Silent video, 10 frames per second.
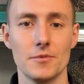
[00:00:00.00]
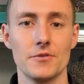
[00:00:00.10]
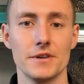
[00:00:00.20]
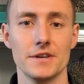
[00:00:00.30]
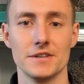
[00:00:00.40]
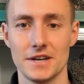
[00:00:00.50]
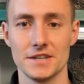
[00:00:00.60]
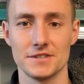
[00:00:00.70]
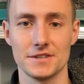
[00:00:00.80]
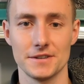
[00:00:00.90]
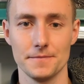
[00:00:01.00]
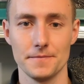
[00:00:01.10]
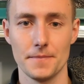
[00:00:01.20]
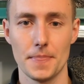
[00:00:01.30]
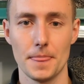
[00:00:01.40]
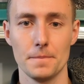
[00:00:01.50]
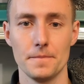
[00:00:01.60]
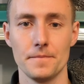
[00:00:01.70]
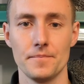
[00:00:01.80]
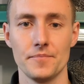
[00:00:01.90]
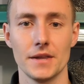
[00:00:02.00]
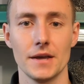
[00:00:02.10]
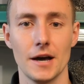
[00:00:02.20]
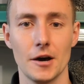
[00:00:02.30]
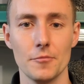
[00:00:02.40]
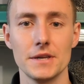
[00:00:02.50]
Armory is asking, how